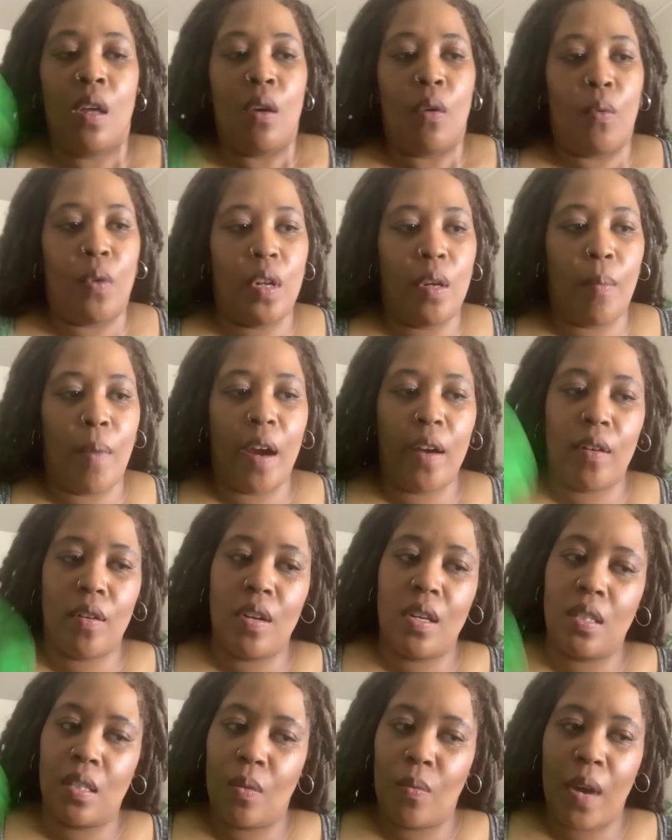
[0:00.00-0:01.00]
When the
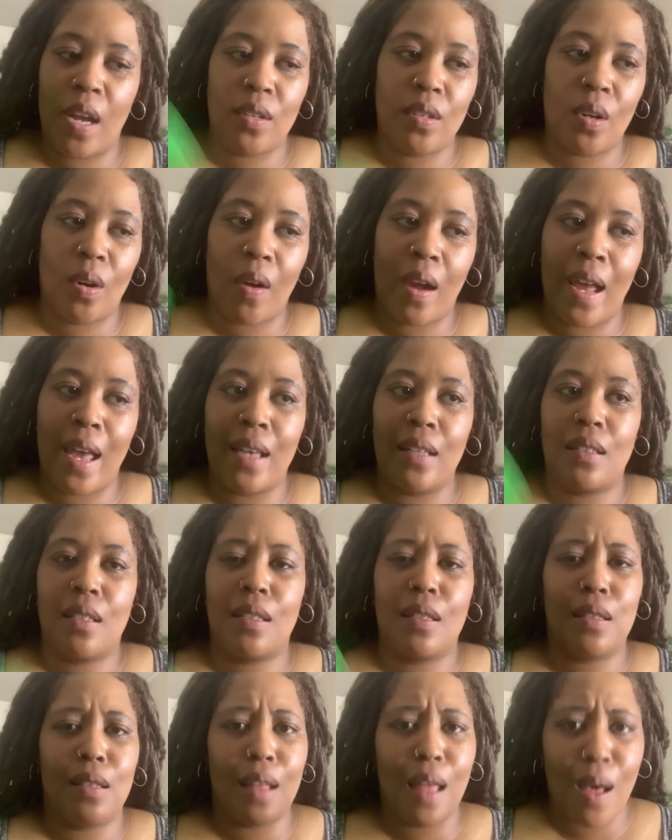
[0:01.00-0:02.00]
Mercury is in retrograde,
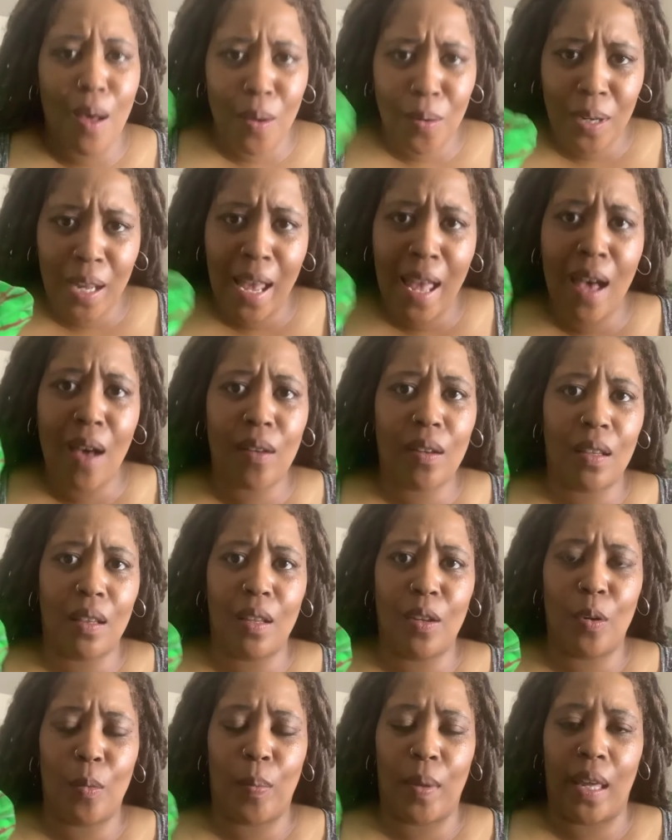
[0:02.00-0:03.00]
slow down a
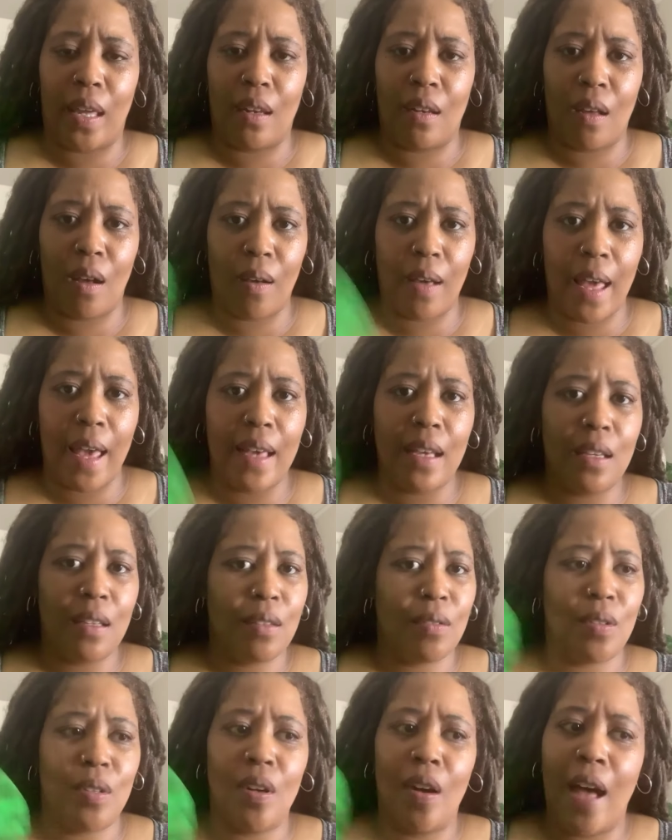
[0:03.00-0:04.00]
little bit, okay?
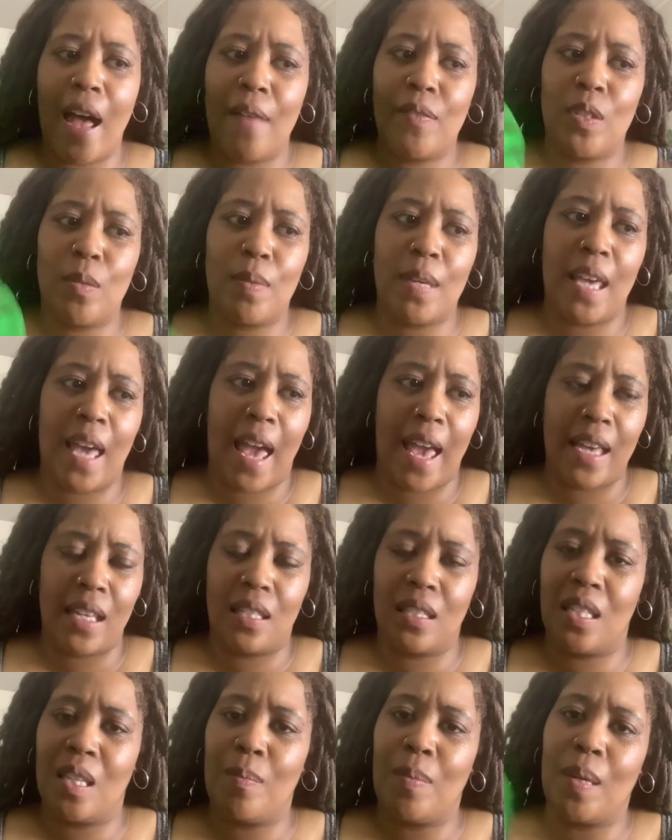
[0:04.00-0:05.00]
You don't have to be
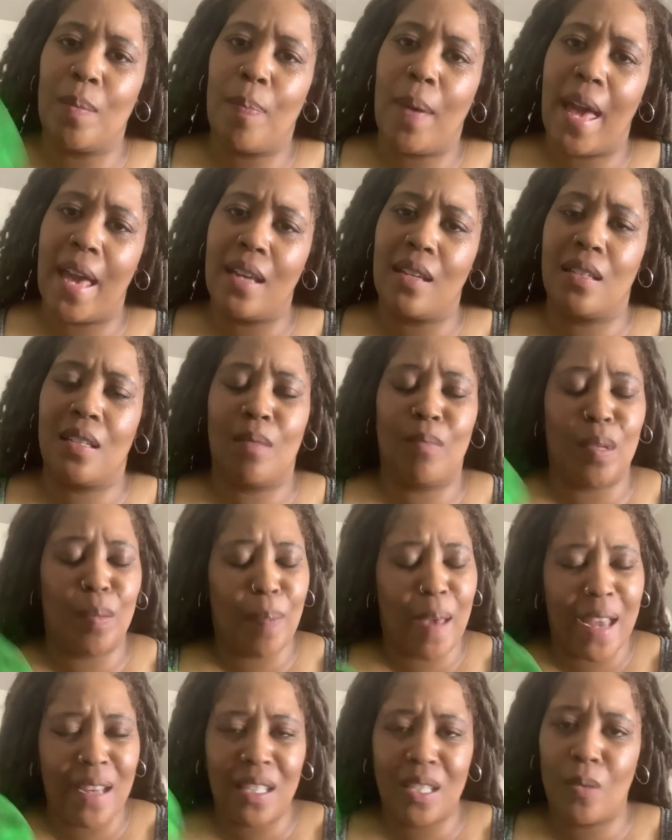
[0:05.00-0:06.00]
hasty. Be patient. Be
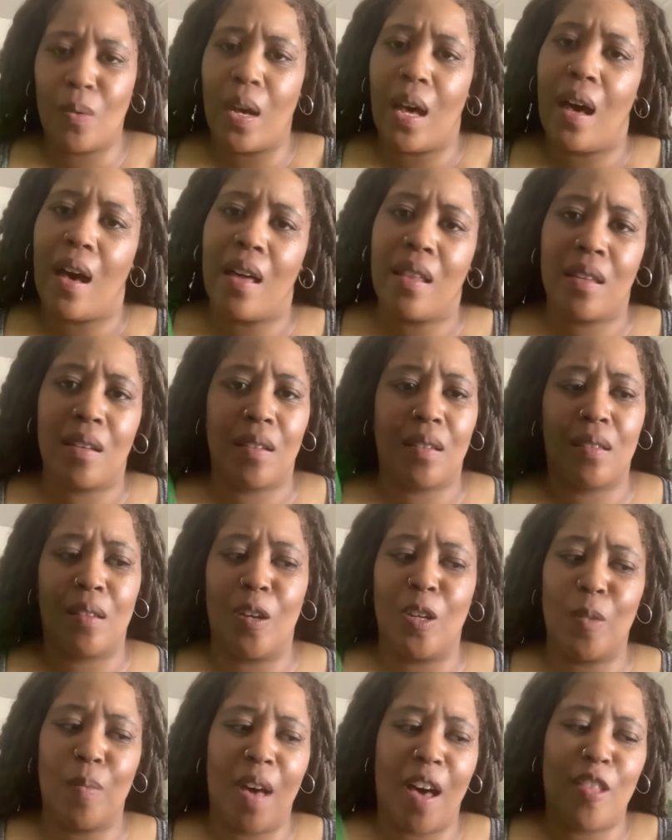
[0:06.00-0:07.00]
patient with others.
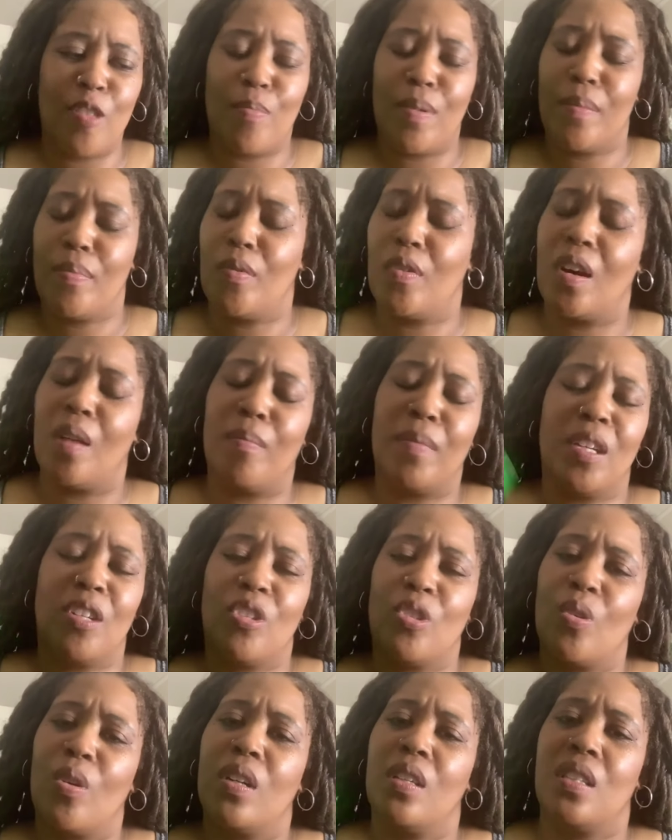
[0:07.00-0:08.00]
Know that other people are going to be
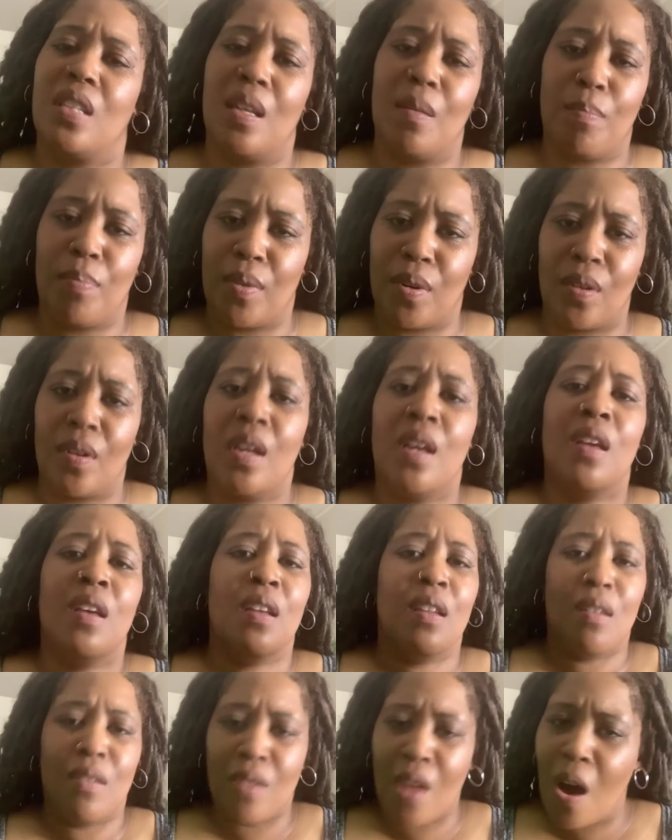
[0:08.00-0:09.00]
short-tempered.
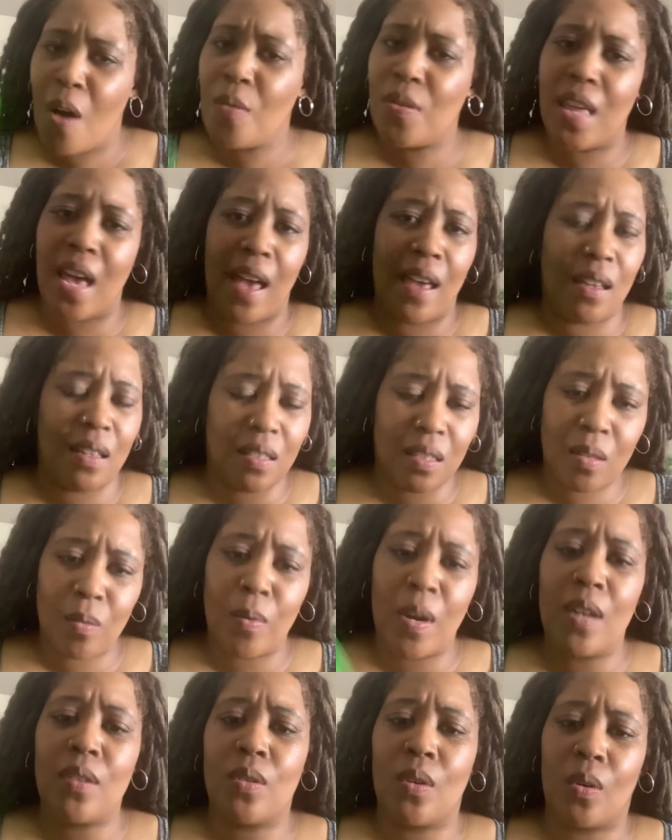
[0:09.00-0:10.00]
Know that. It's the
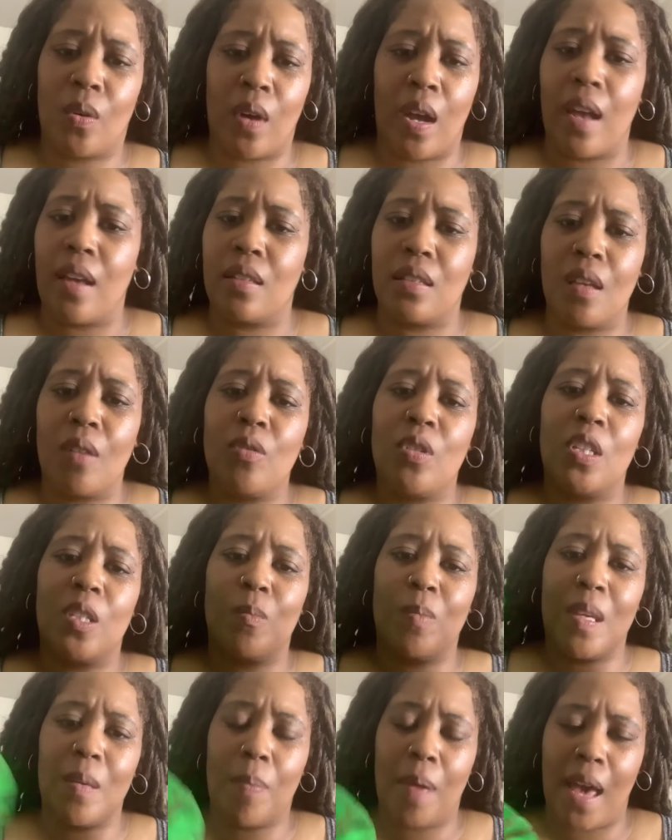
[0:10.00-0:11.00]
retrograde. So
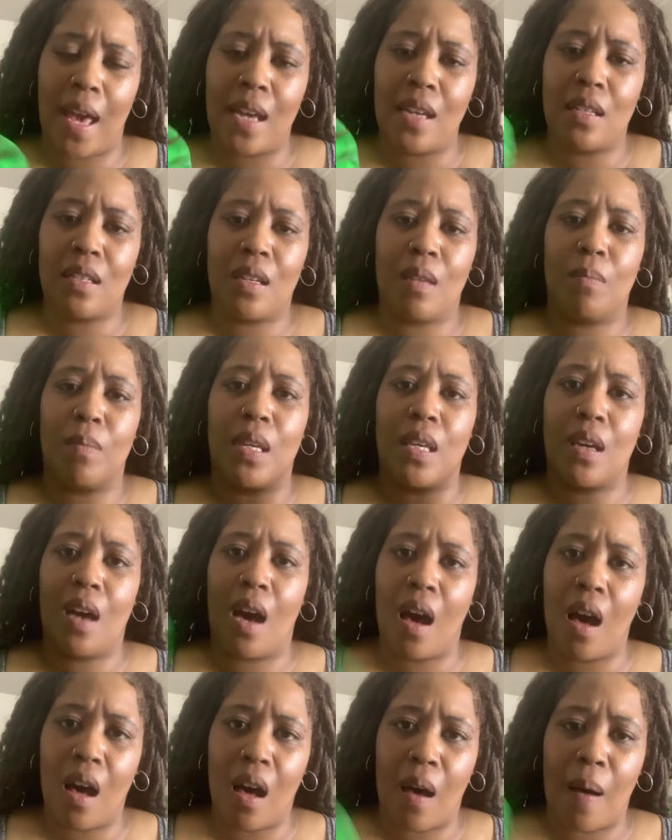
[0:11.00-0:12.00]
just be patient. Be
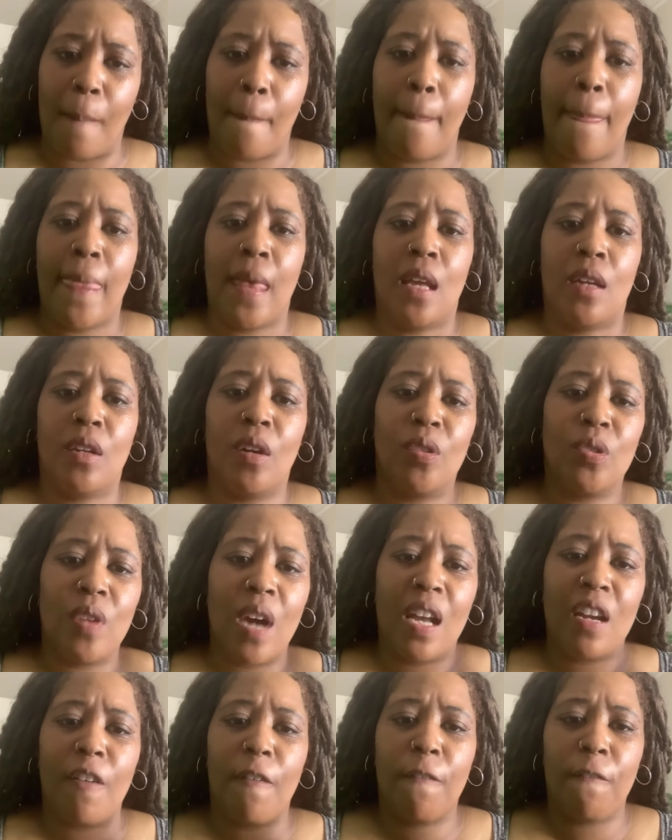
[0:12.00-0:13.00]
calm. Don't
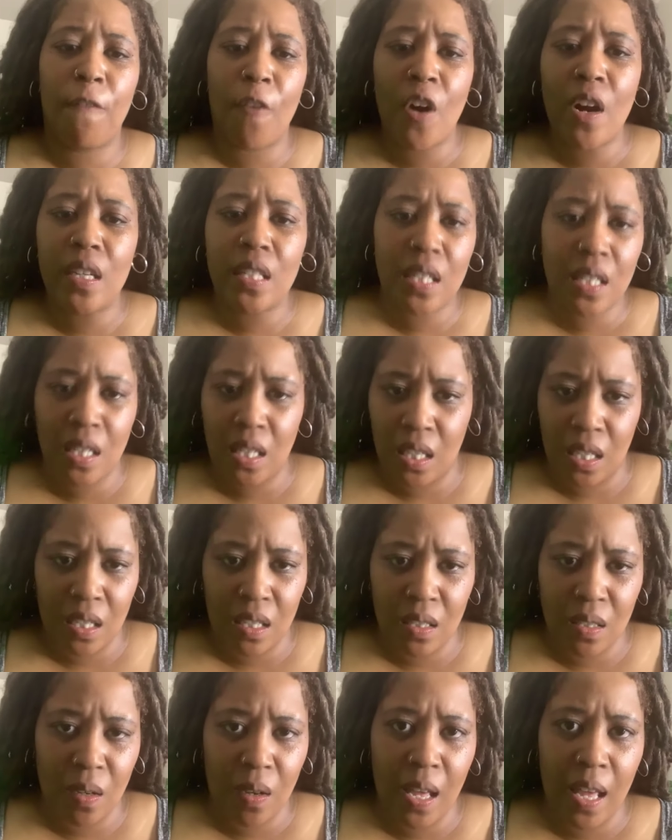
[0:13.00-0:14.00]
try to force
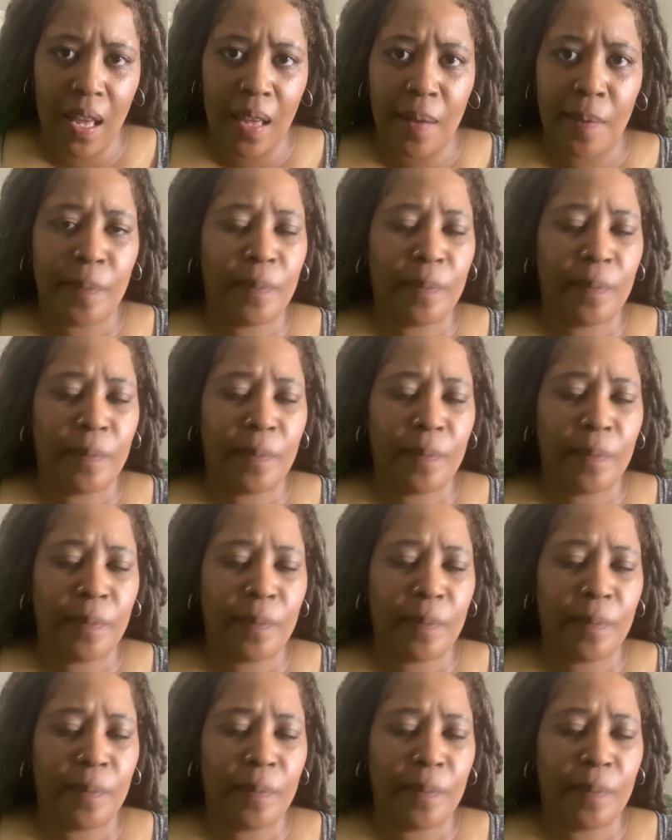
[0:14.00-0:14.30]
things, okay?